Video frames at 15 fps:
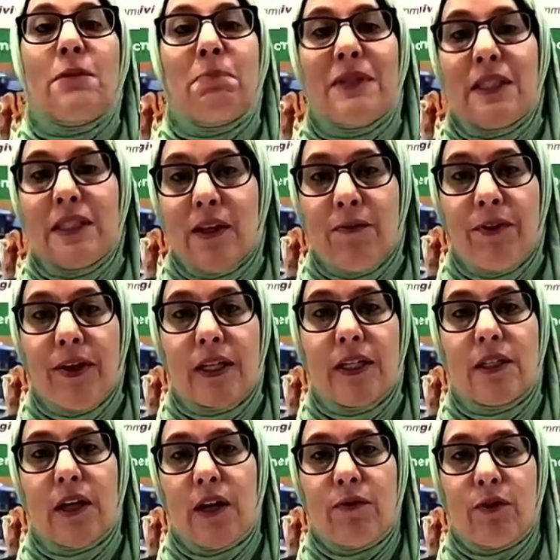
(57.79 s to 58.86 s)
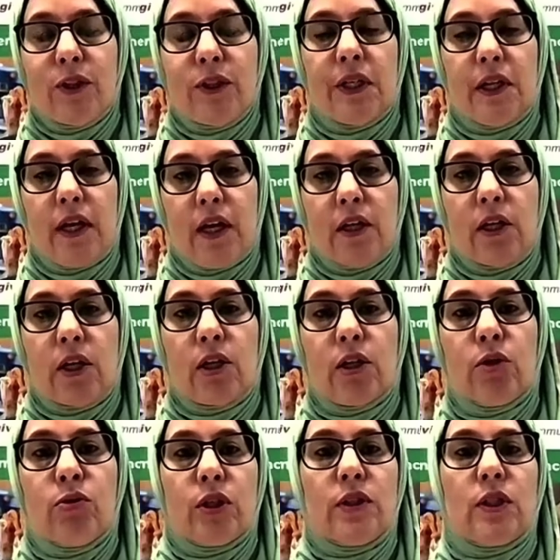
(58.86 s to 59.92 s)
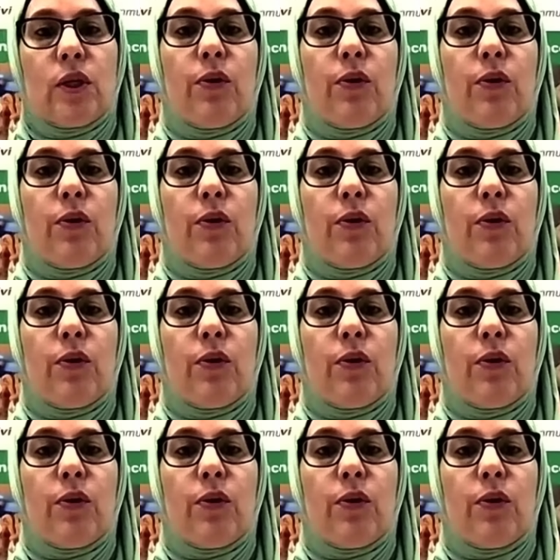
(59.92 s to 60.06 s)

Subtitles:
specifically diversity and inclusion.